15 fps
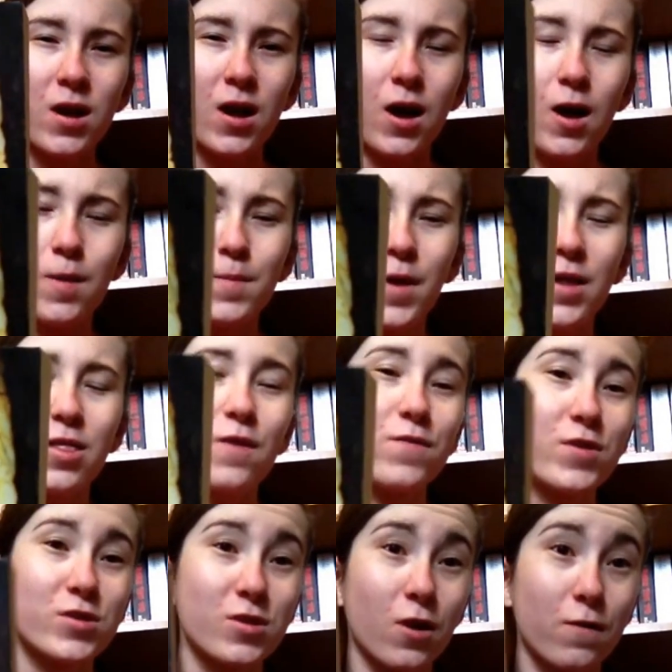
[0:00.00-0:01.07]
Um, I love
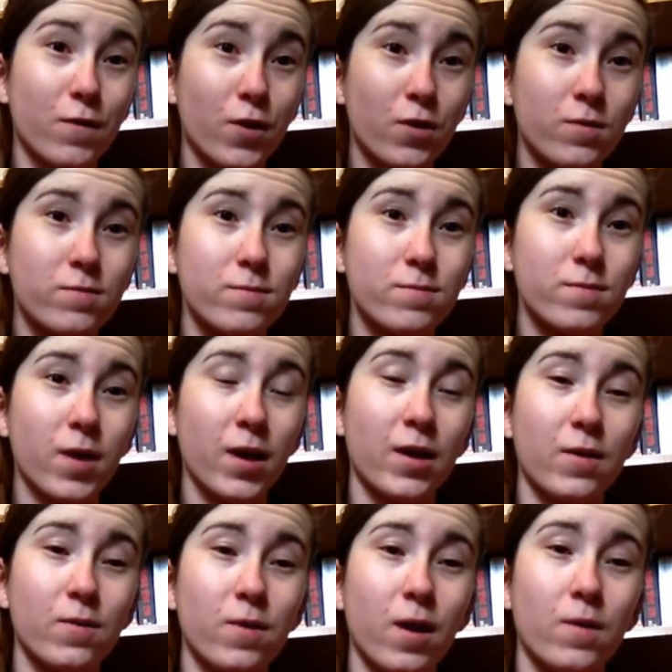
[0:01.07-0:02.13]
this cover, and
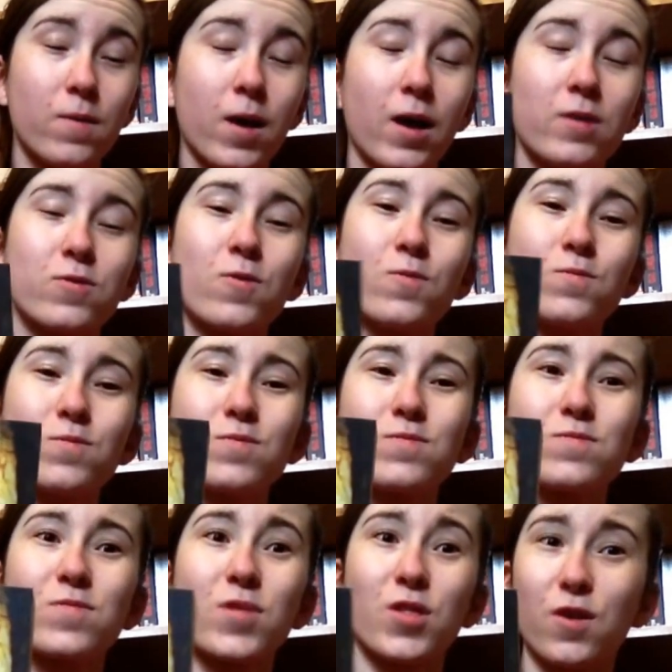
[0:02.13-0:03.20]
I, I don't
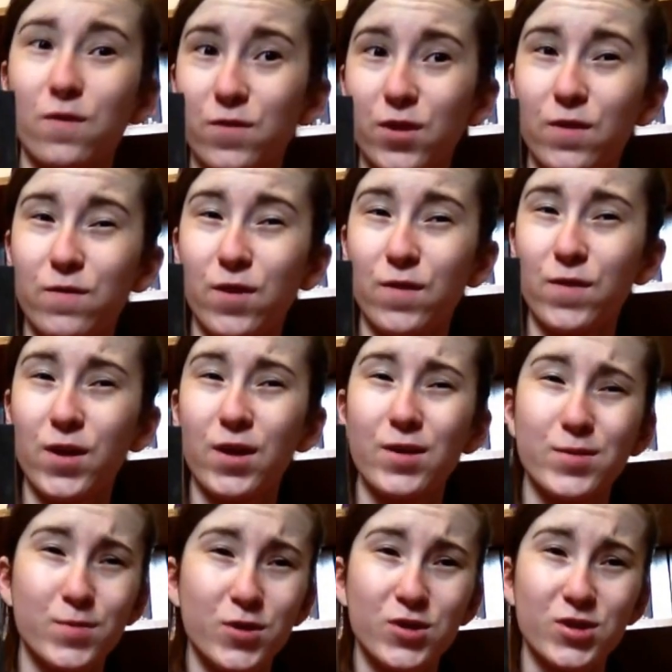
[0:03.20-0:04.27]
love, love, love it as
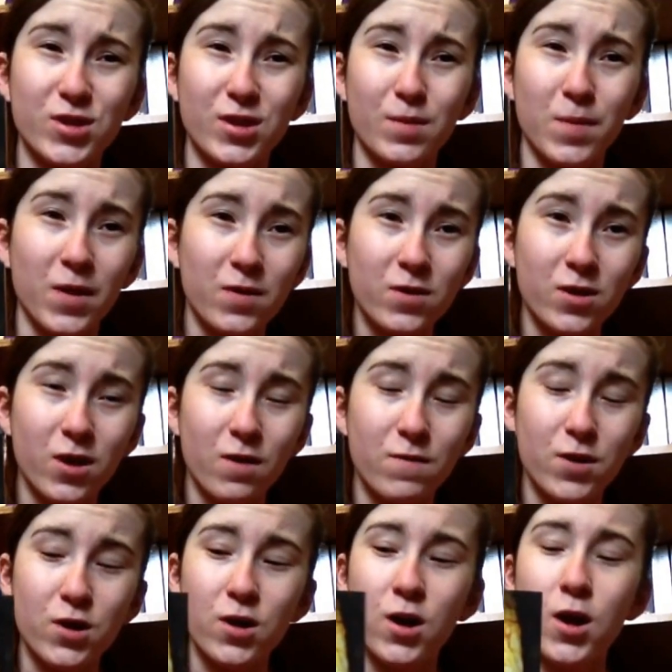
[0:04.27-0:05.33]
much as the American
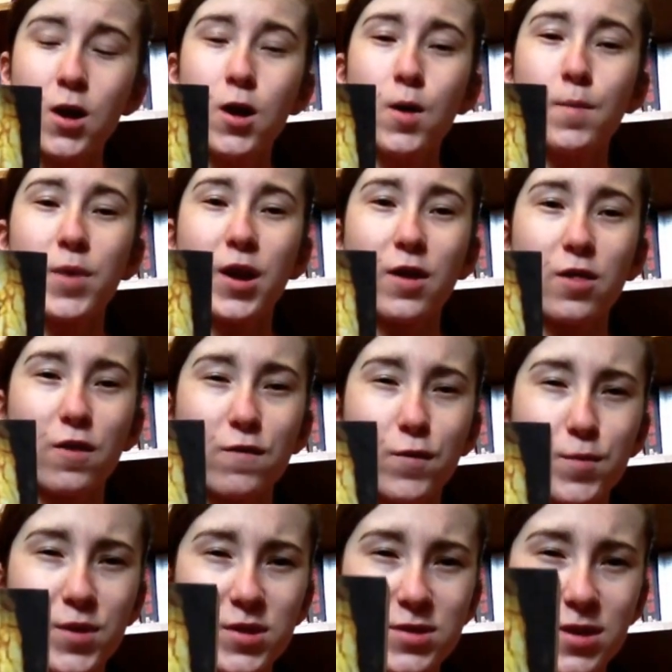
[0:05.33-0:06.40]
cover, but I love it
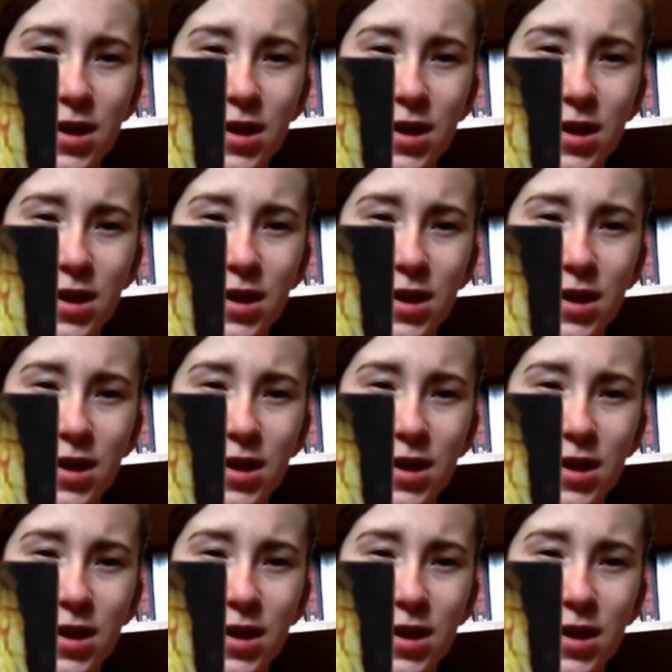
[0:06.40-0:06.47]
because it